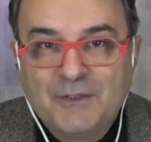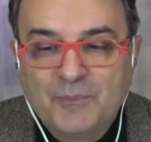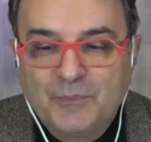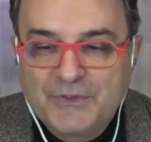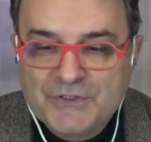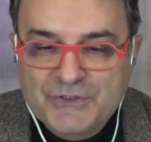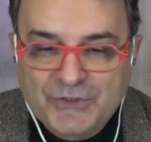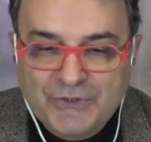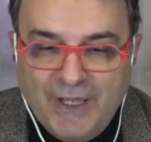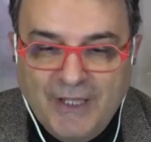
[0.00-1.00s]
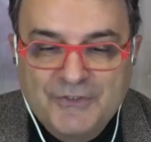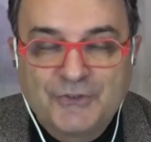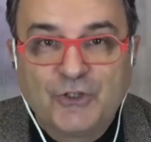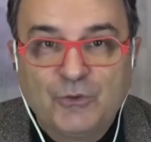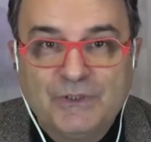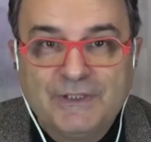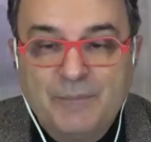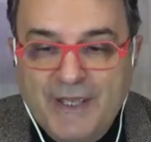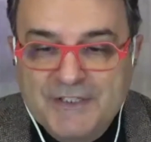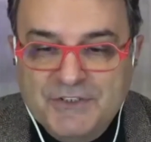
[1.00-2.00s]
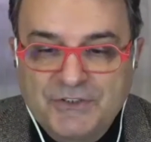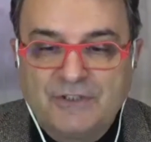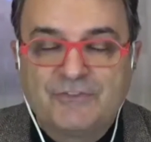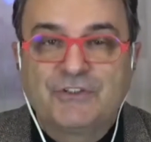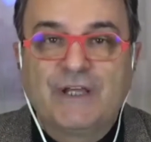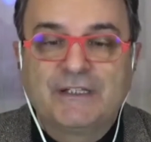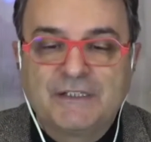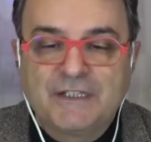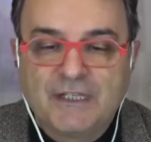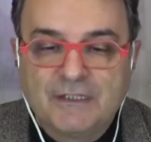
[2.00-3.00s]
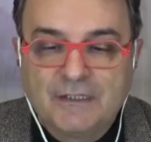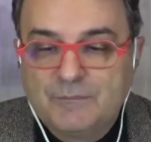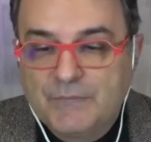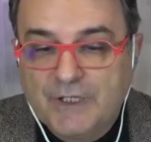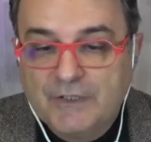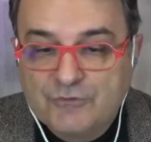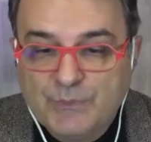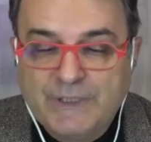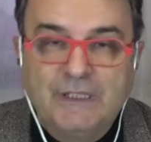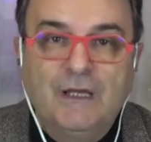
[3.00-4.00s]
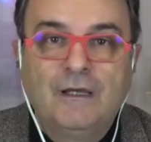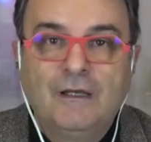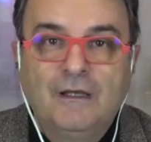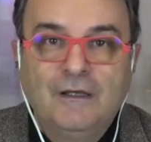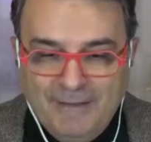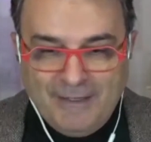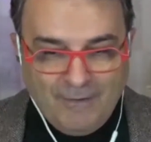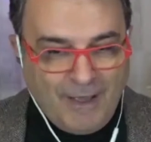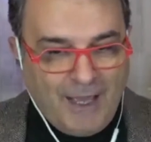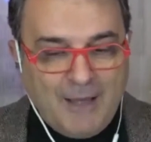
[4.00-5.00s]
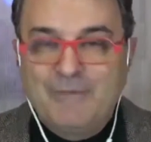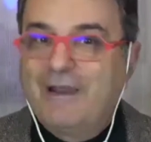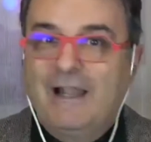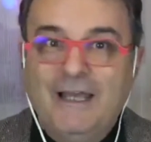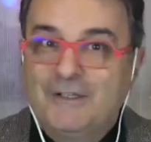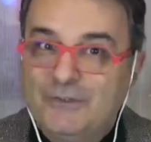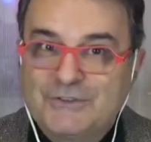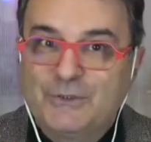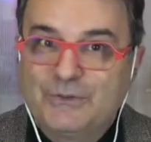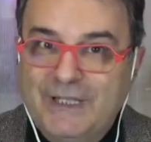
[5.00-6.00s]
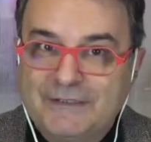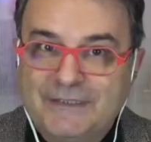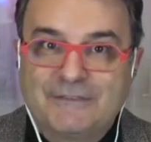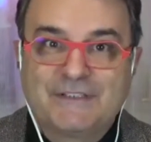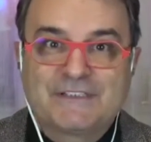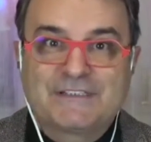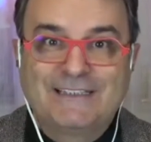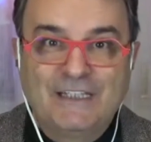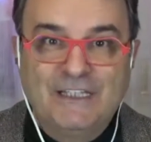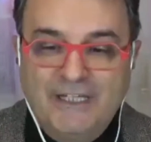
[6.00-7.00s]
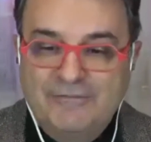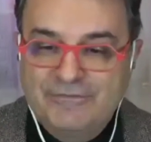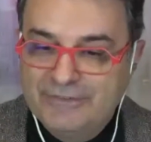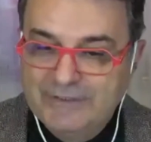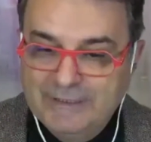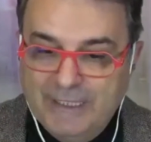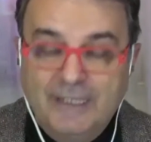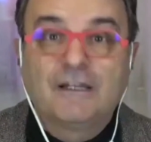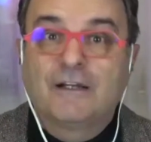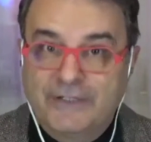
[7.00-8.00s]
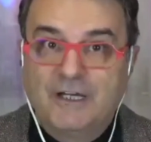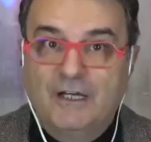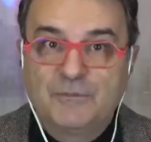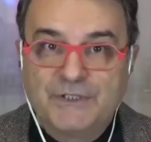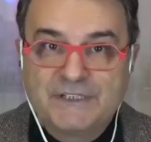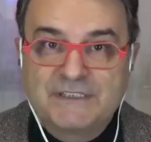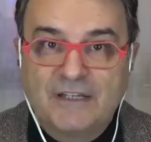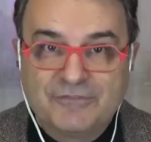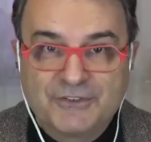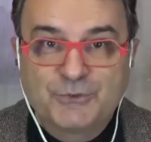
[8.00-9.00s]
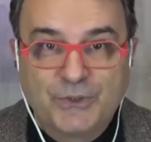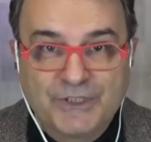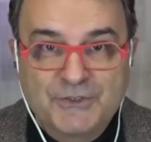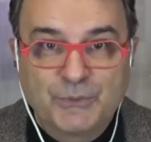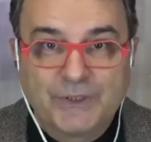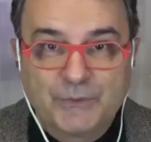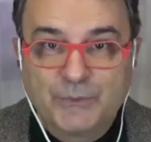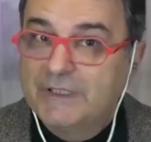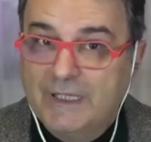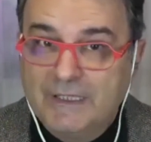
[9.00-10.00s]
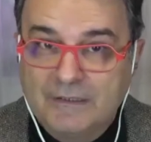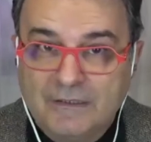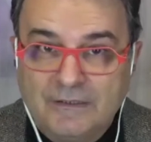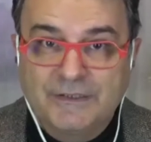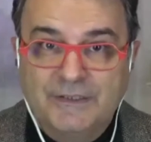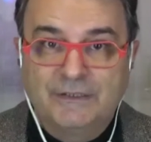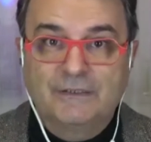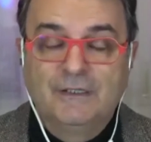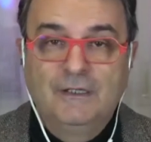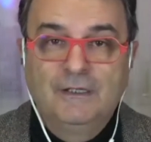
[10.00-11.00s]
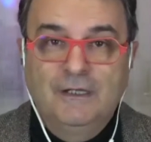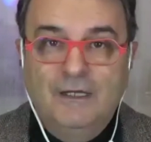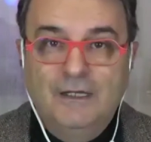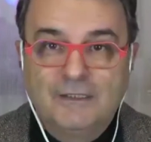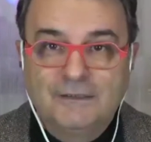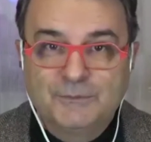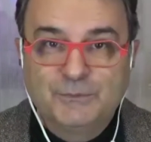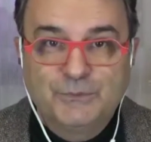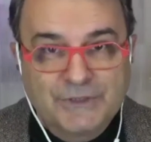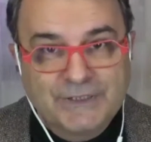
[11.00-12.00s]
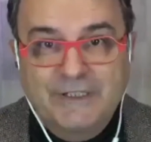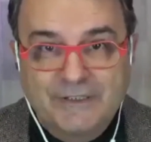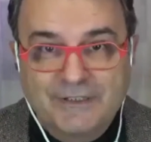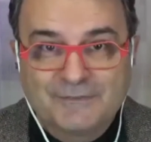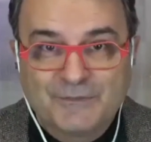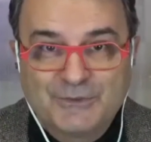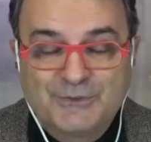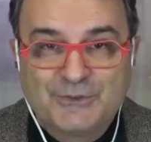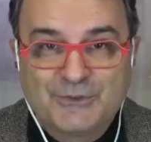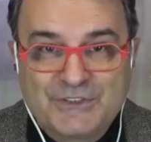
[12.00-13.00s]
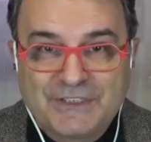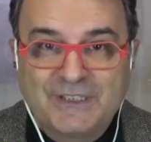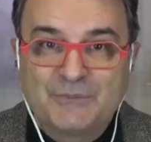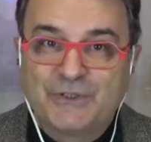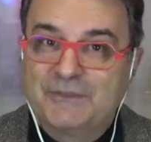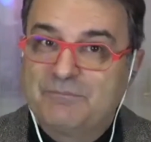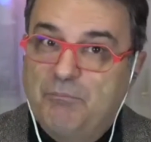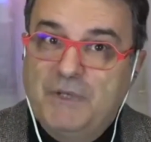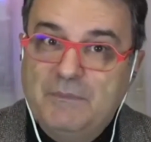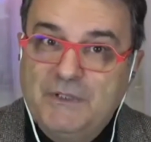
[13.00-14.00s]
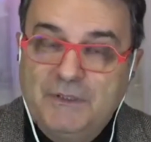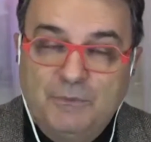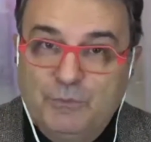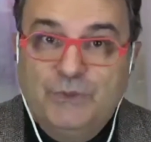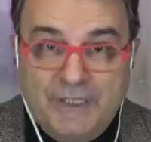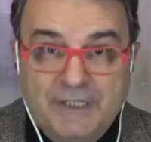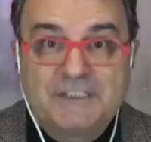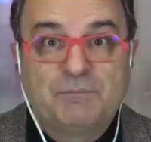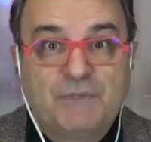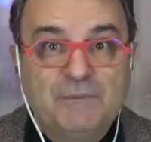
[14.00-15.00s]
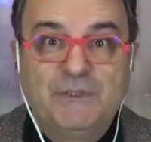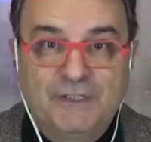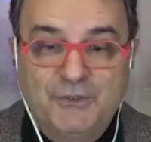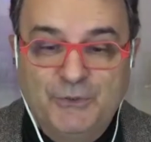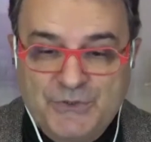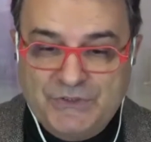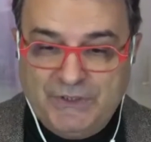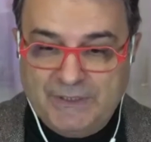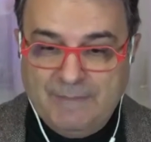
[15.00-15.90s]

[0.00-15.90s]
Mr. Andrew Noble, Ambassador of the United Kingdom in Romania. Now, I'm glad also that there is life in our economies after 2020. We had a hard year, and we're here to celebrate maybe what it is, maybe a new start.